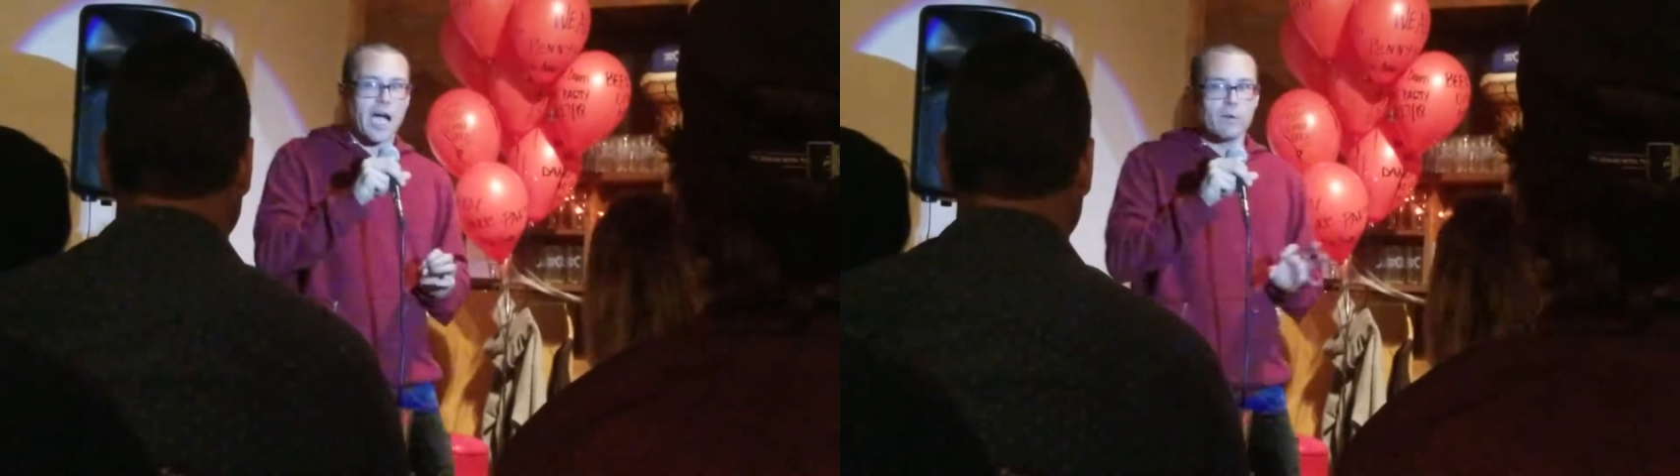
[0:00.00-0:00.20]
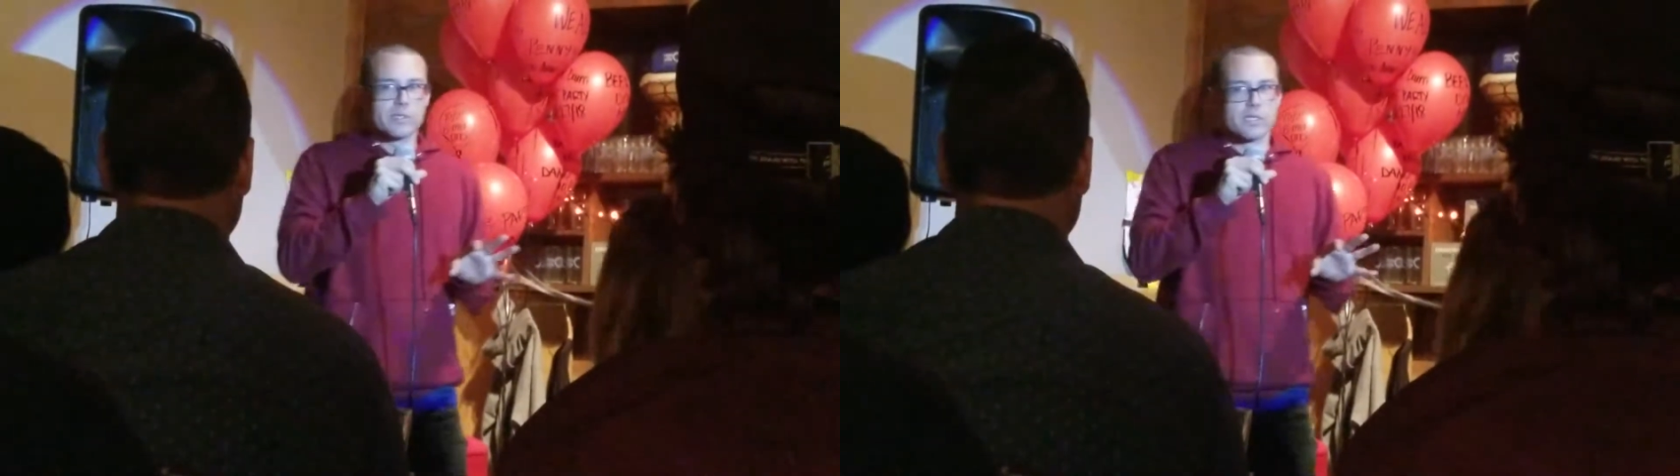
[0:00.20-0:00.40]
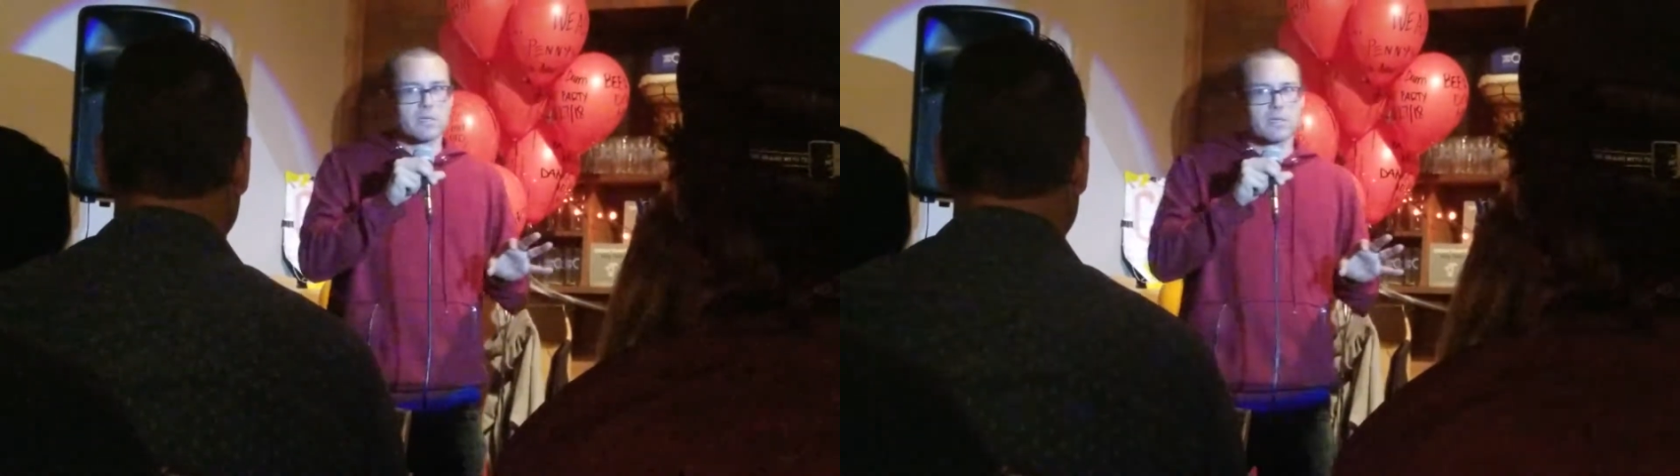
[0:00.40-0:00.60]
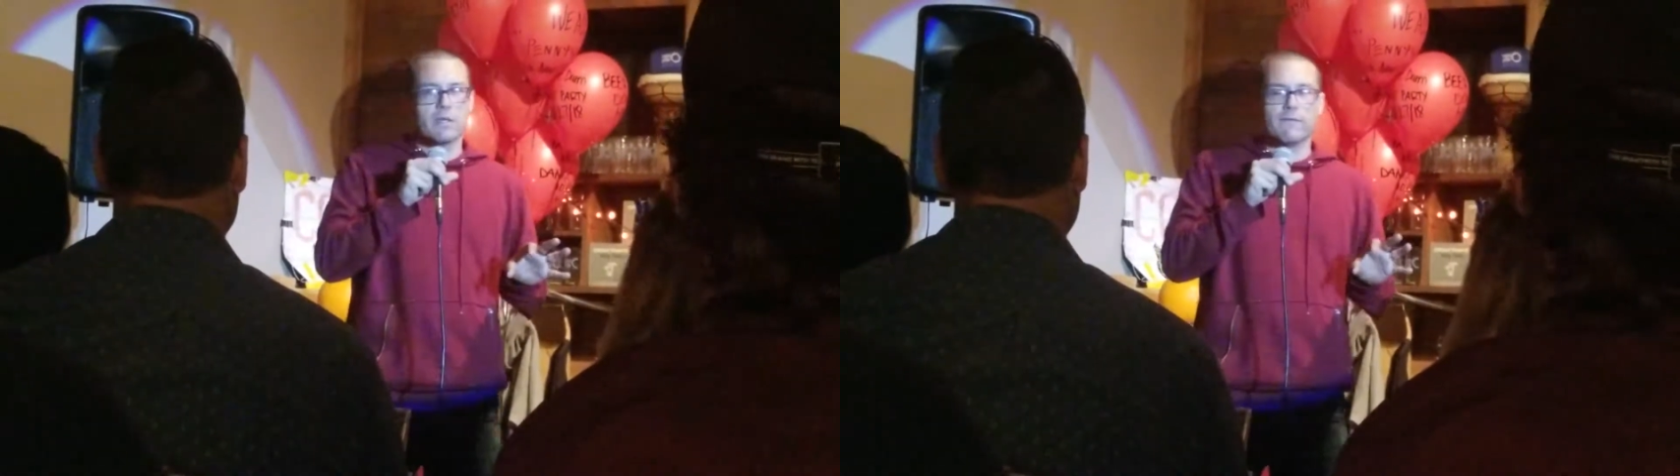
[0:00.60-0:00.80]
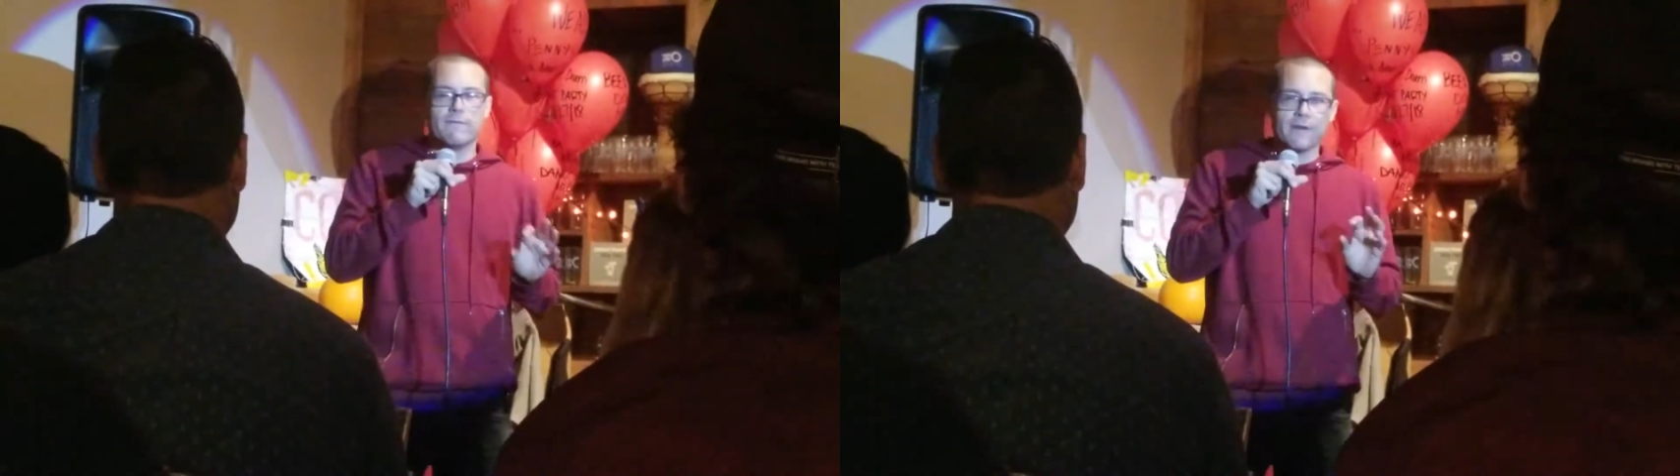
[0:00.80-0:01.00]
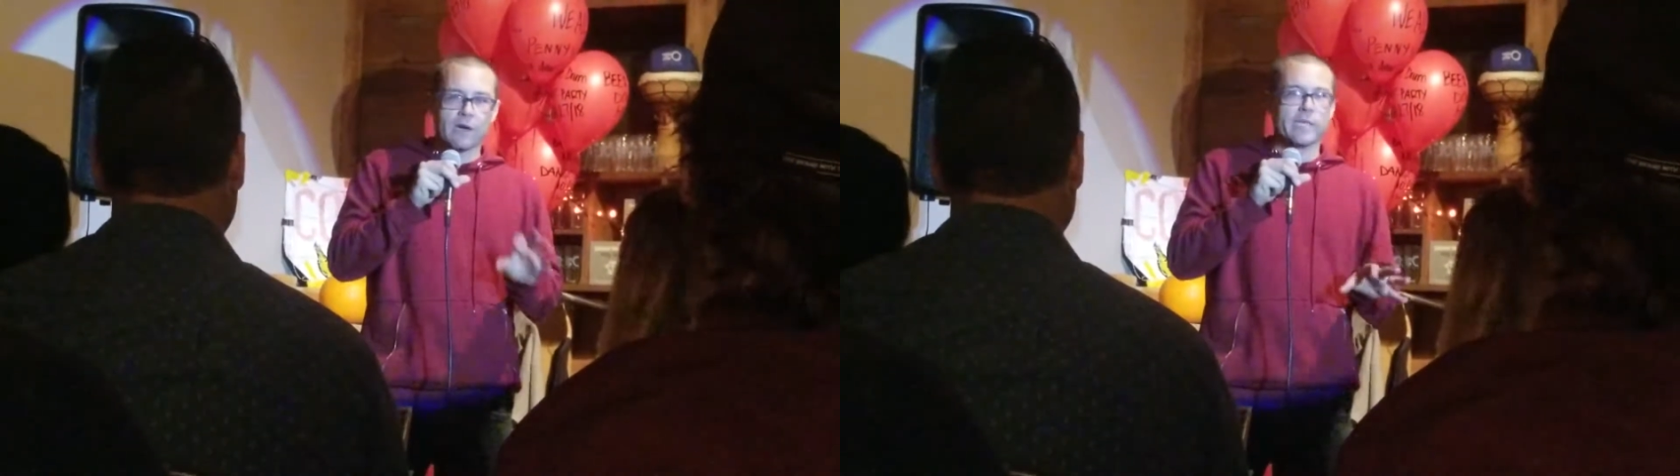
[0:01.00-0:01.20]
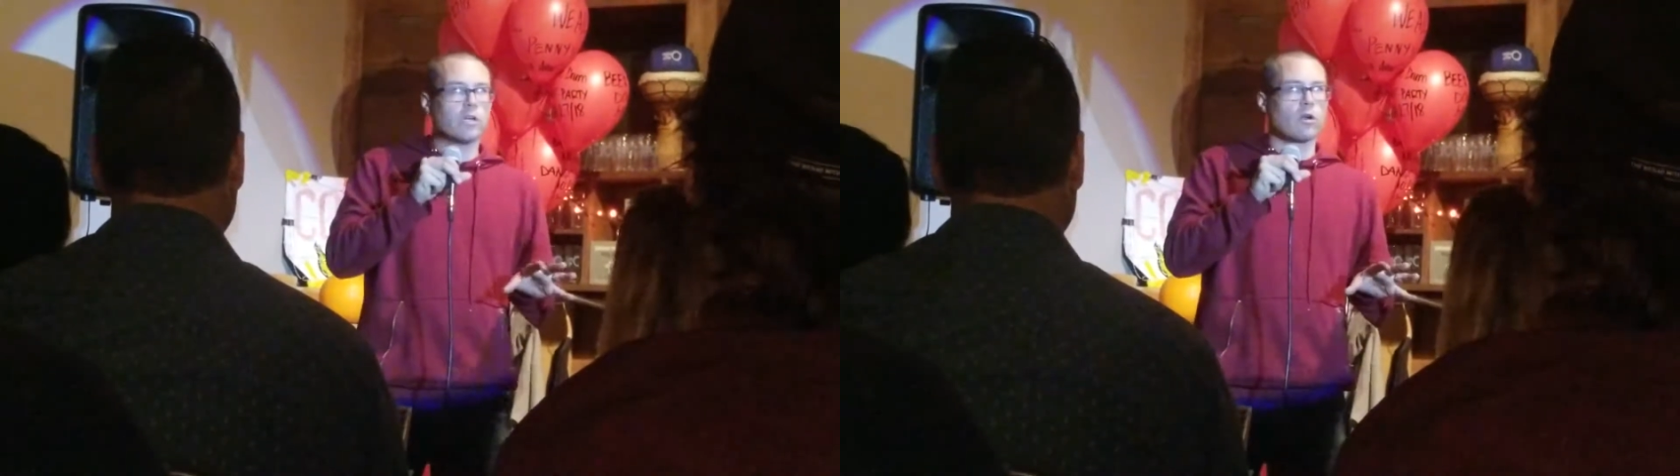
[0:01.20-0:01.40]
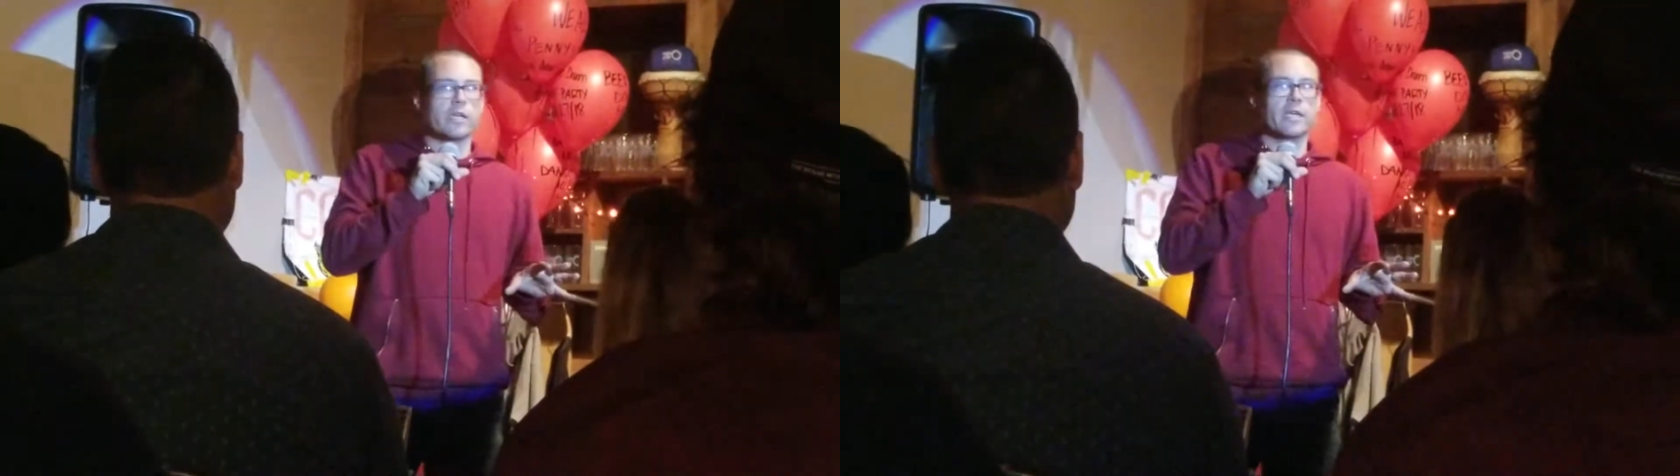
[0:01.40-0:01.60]
was very
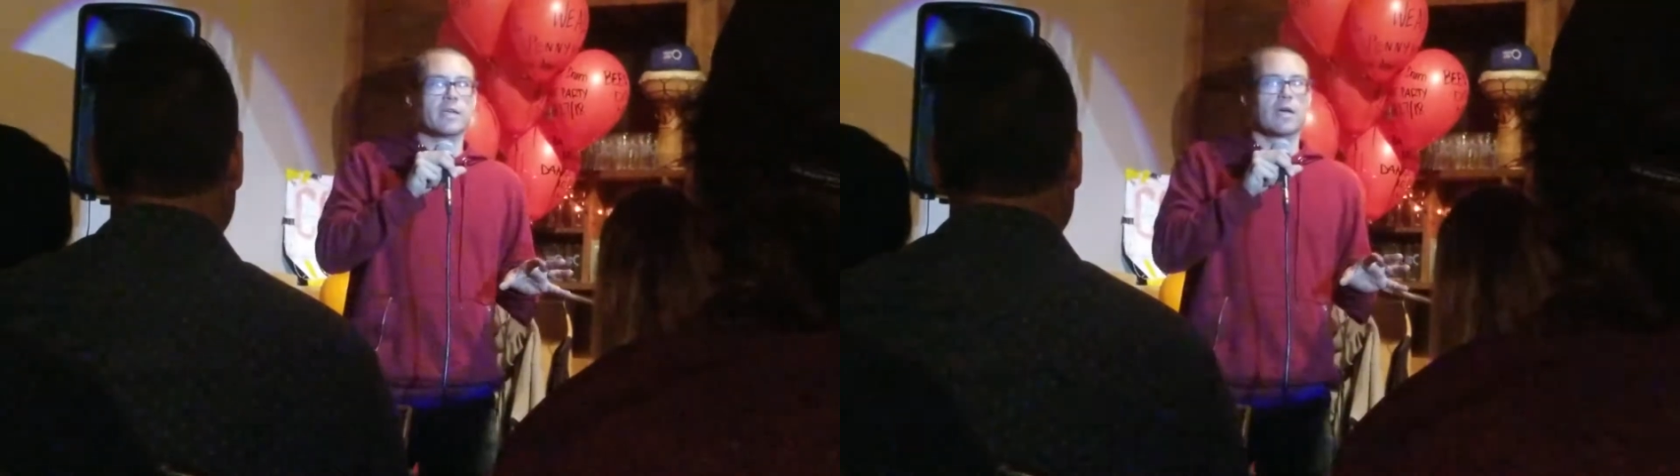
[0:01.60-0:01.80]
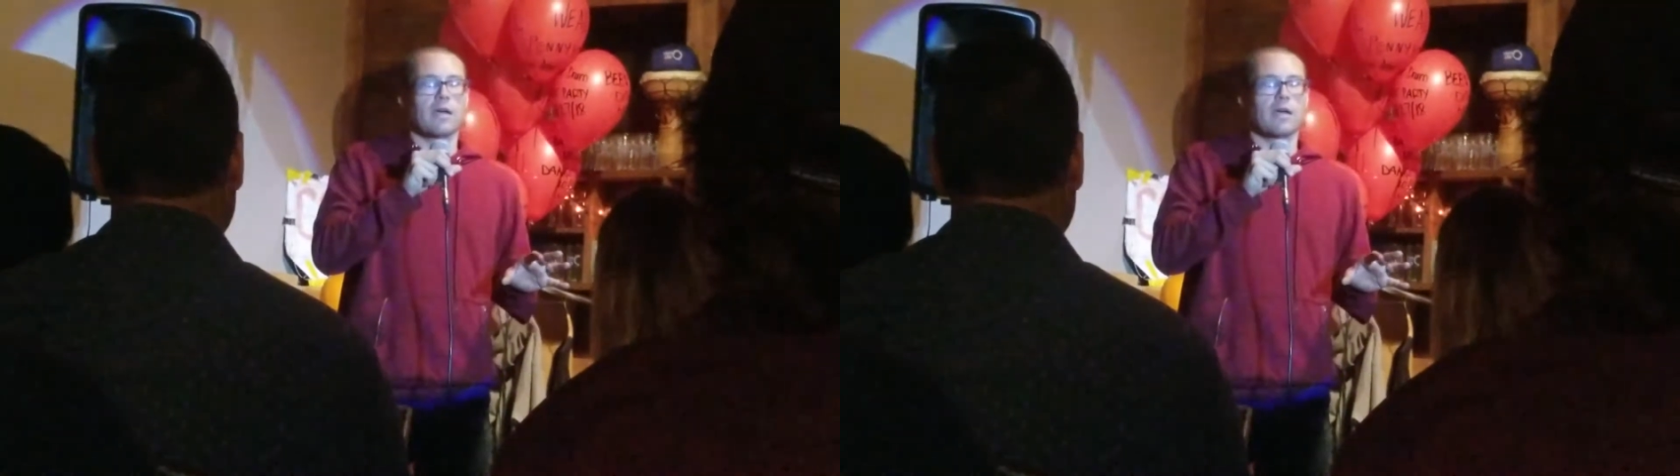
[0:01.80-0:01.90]
nerdy,